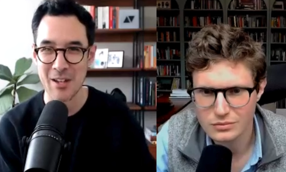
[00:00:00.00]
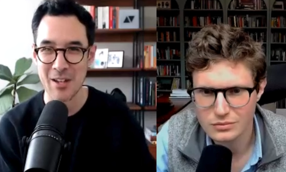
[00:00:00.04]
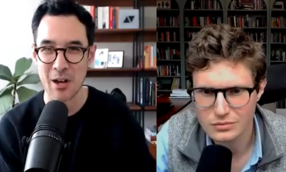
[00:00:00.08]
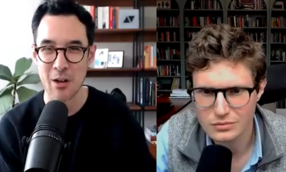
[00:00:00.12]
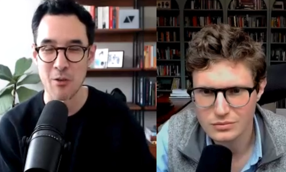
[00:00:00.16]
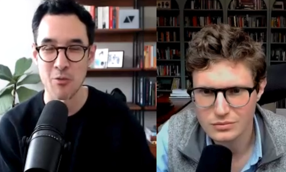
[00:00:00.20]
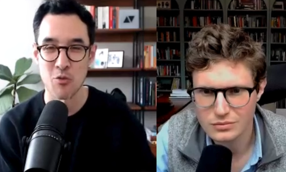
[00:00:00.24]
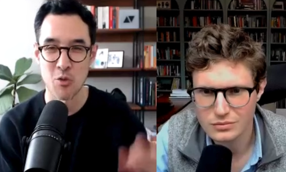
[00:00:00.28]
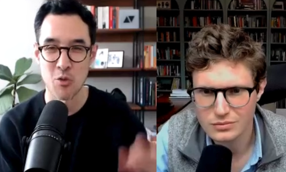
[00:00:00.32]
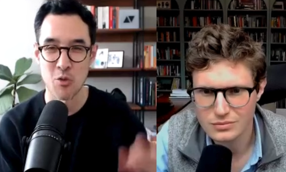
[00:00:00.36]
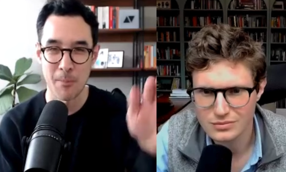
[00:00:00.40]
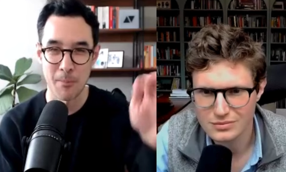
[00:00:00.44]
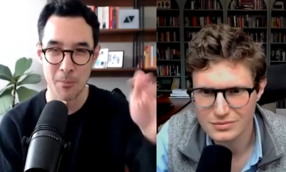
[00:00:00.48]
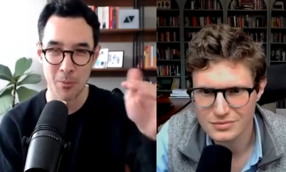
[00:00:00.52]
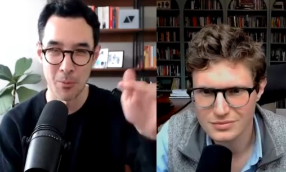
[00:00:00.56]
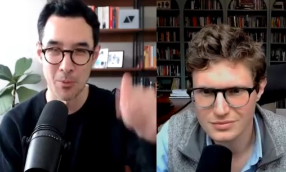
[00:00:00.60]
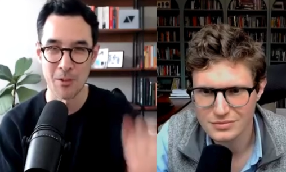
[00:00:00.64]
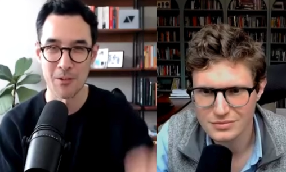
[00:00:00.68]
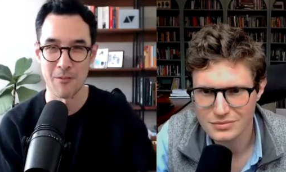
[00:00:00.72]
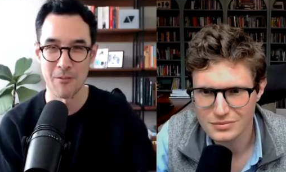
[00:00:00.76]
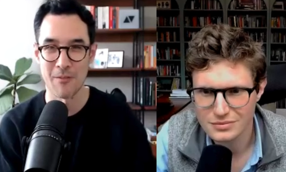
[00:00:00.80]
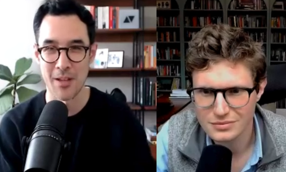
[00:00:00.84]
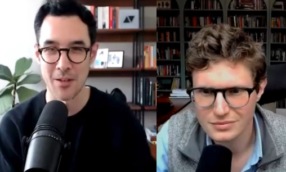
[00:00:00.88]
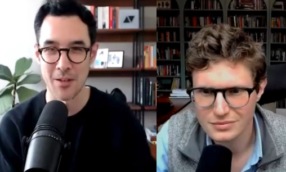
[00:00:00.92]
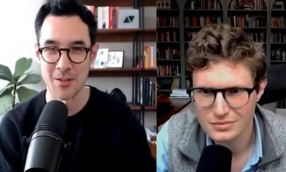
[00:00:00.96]
Speaker 1: I'll drop
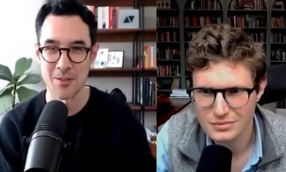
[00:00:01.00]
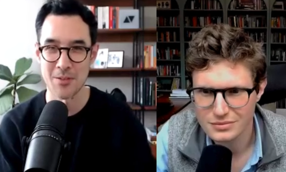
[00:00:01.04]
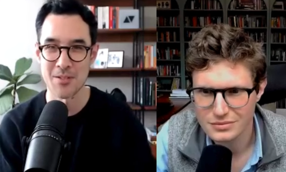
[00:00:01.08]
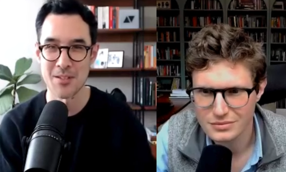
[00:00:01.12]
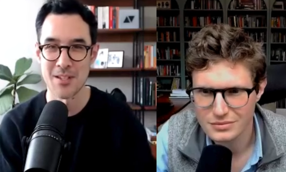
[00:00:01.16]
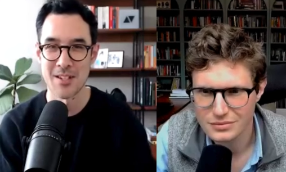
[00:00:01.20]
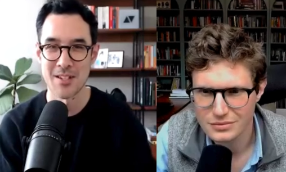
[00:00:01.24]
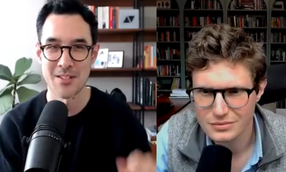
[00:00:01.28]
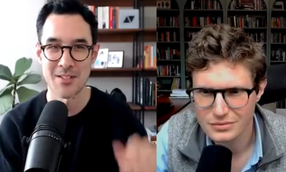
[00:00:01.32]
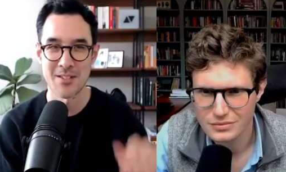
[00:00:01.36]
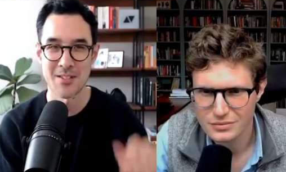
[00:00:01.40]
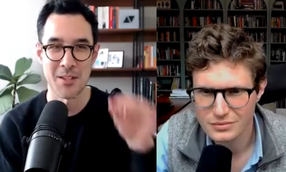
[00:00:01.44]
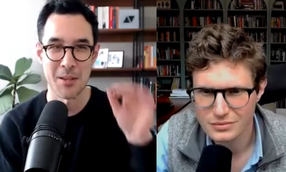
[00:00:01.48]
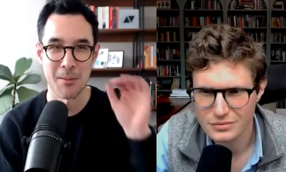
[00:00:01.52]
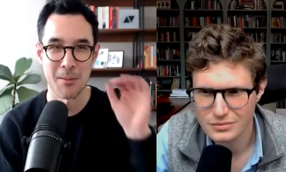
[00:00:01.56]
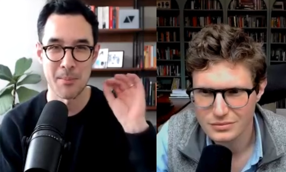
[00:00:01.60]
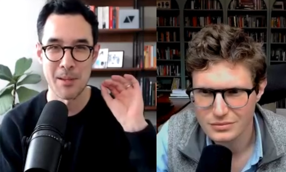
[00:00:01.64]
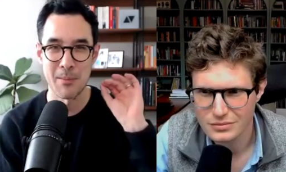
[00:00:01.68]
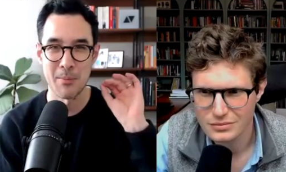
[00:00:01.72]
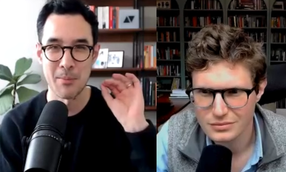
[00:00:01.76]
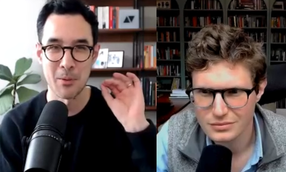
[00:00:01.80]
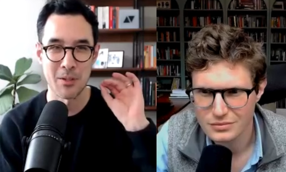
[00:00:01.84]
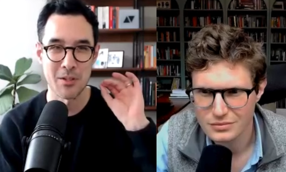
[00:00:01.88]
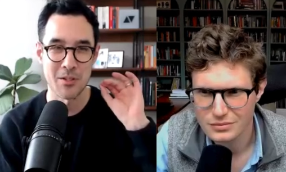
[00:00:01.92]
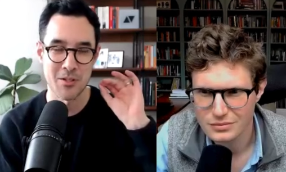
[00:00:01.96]
all of those so that
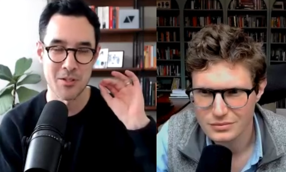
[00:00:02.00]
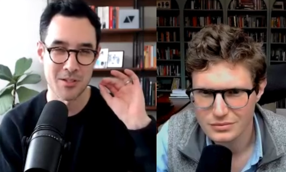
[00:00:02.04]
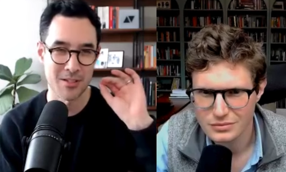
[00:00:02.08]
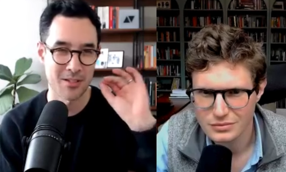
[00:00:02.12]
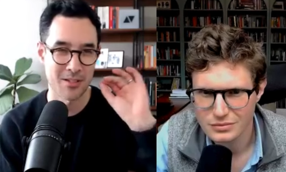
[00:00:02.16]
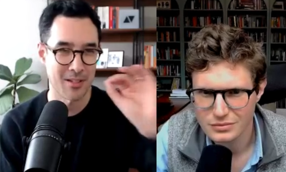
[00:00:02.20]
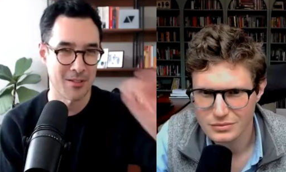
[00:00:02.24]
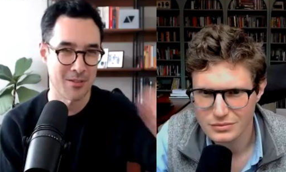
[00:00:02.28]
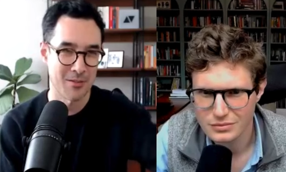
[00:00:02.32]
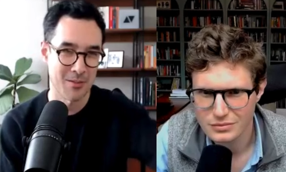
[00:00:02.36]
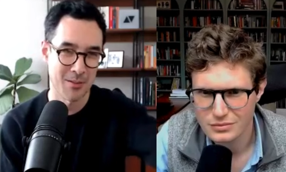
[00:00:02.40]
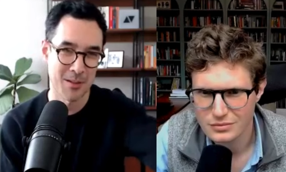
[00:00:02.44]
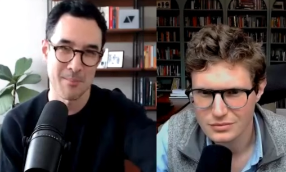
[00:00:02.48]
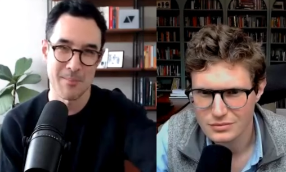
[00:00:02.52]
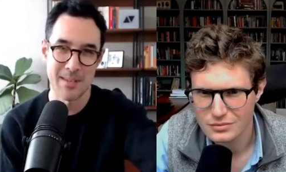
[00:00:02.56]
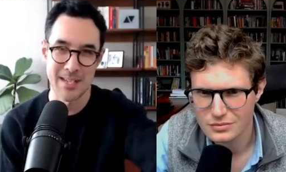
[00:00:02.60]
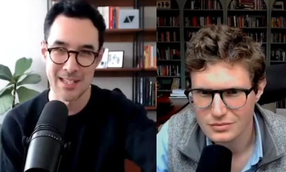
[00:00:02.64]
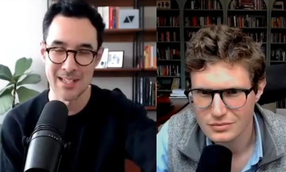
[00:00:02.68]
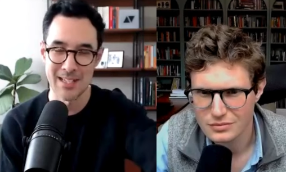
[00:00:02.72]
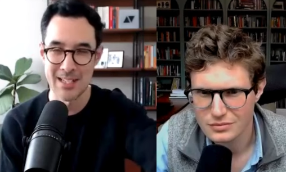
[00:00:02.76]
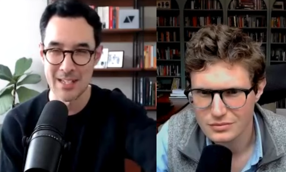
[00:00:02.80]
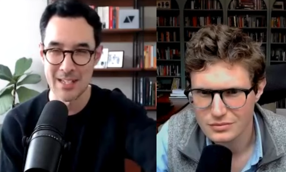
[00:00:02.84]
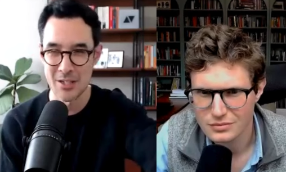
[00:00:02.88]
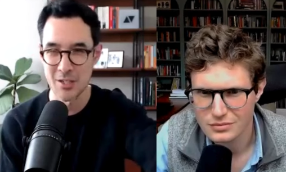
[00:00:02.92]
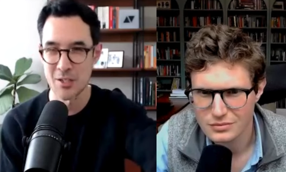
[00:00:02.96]
people can just go
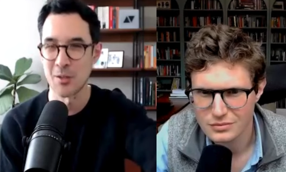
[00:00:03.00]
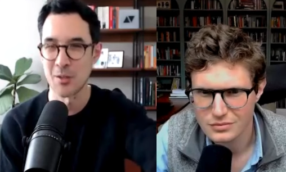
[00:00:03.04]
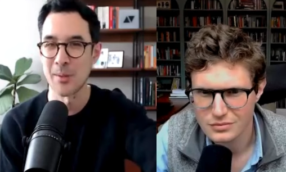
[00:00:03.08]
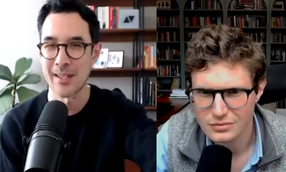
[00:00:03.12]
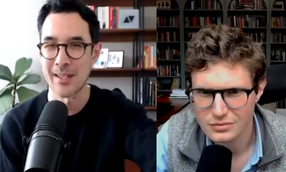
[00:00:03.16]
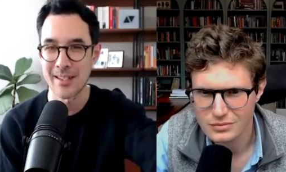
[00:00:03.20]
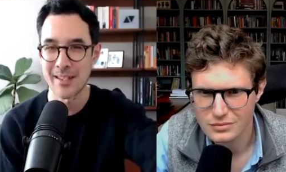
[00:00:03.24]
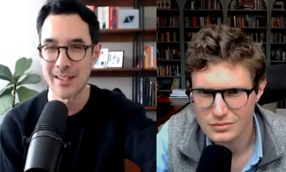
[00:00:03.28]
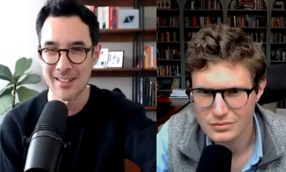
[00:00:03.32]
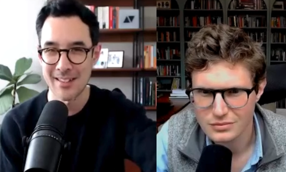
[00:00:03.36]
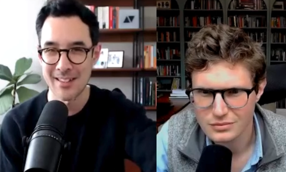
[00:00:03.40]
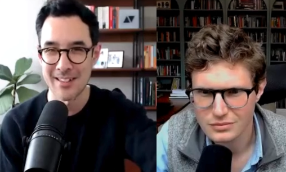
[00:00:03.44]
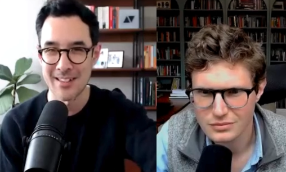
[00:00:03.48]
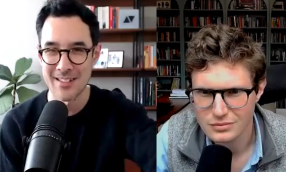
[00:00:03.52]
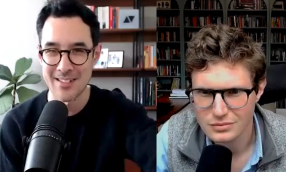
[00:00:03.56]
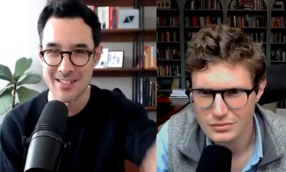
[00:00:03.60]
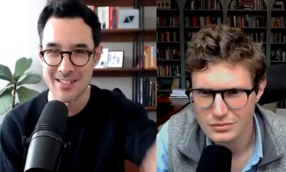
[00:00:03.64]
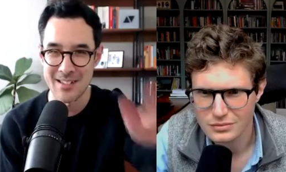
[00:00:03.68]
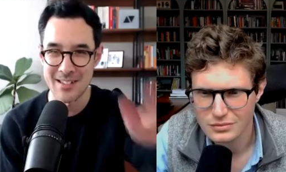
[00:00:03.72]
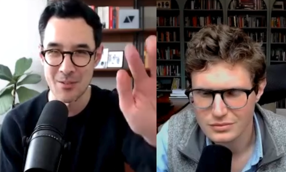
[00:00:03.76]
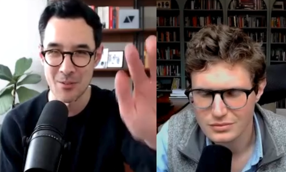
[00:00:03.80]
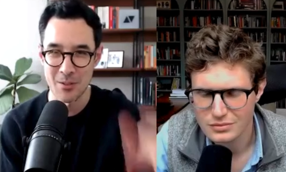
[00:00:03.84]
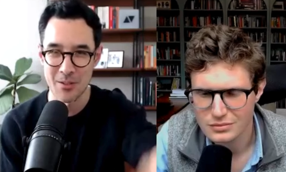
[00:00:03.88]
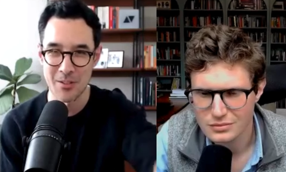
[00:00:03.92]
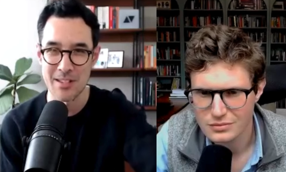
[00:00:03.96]
immediately to it and
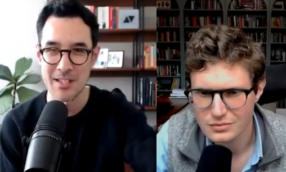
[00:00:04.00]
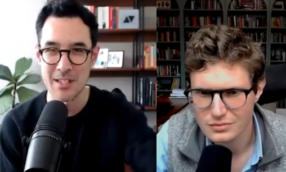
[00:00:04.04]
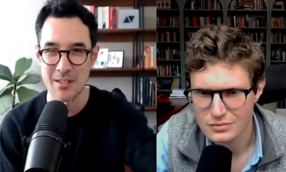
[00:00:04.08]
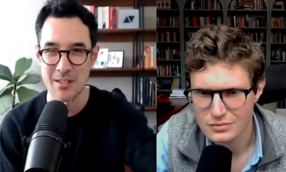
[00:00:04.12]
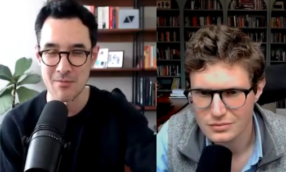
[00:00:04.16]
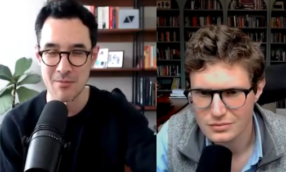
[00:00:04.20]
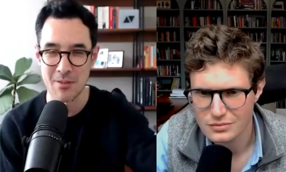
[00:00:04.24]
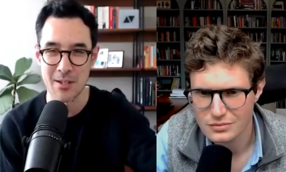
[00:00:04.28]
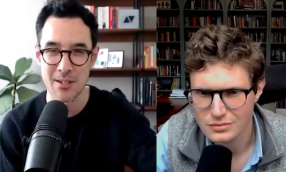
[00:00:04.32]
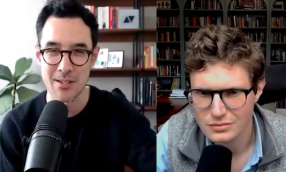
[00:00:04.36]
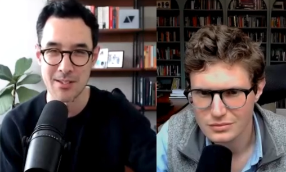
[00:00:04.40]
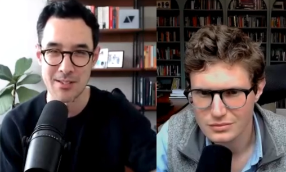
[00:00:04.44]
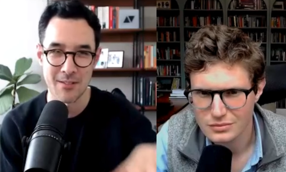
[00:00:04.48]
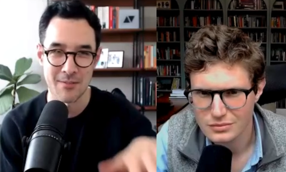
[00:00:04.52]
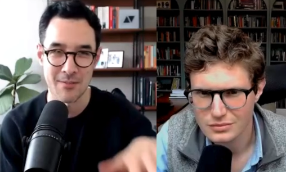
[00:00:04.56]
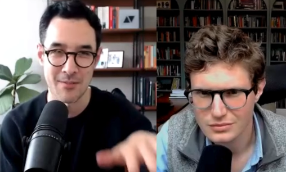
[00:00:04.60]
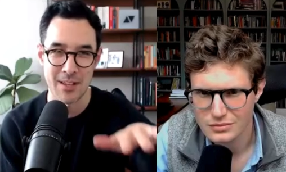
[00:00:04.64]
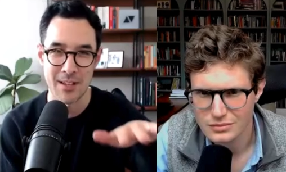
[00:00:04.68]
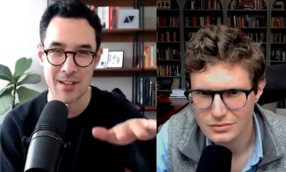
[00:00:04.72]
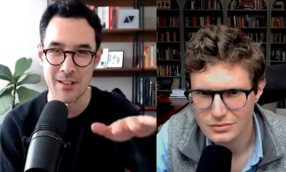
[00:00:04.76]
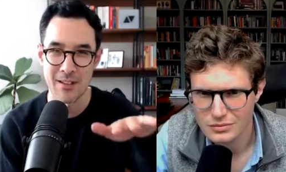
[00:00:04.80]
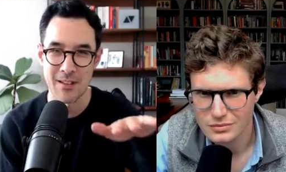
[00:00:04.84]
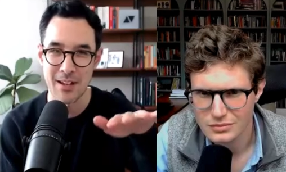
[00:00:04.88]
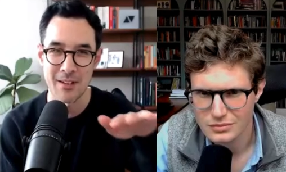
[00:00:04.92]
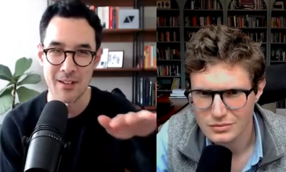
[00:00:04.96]
see all of these words if
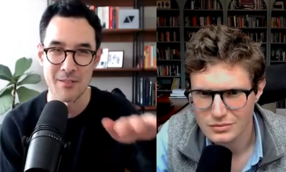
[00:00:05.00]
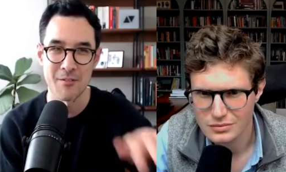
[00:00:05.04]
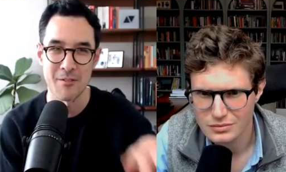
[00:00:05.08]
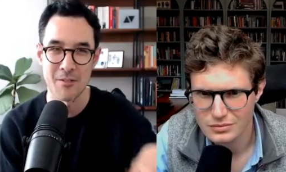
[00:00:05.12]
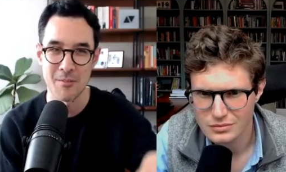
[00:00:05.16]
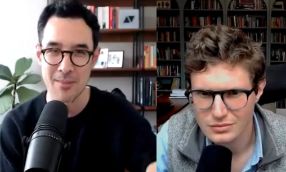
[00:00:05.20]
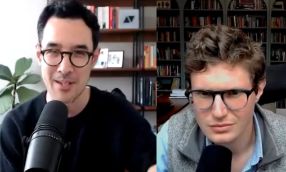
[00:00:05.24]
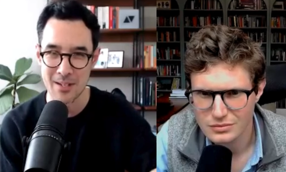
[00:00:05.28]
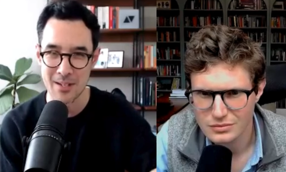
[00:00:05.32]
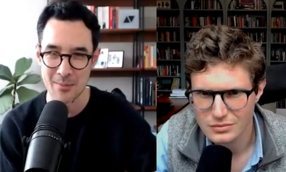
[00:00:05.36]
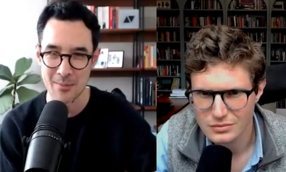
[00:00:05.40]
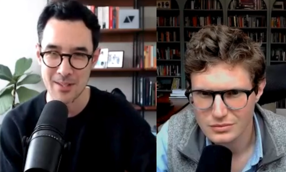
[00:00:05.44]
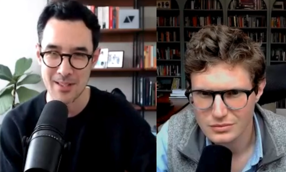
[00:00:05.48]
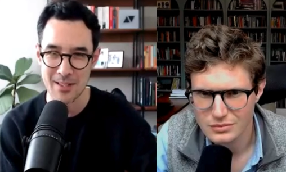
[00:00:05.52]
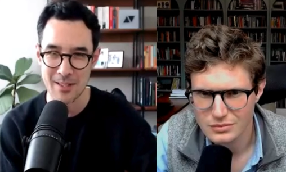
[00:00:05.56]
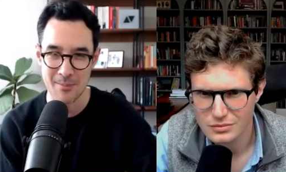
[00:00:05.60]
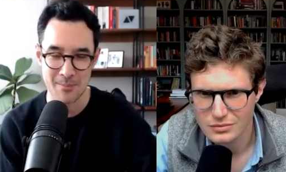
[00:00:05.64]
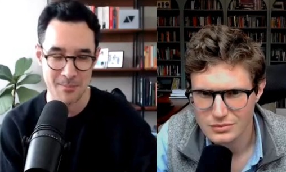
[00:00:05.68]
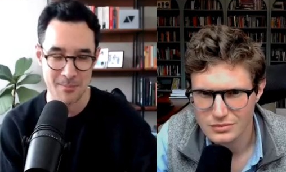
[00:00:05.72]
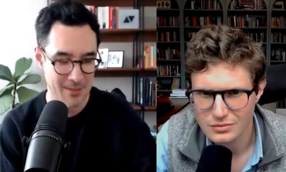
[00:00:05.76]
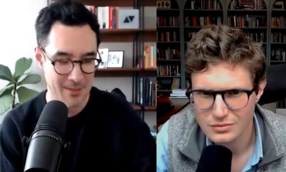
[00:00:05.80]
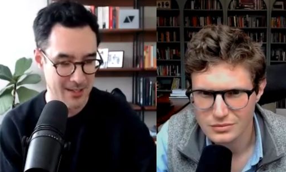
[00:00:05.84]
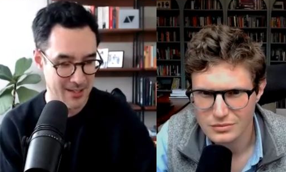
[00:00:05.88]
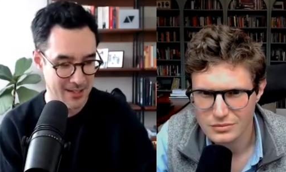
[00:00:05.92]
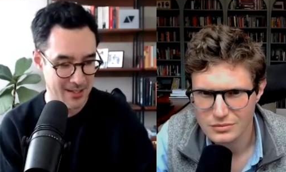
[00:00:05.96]
they're unfamiliar with them.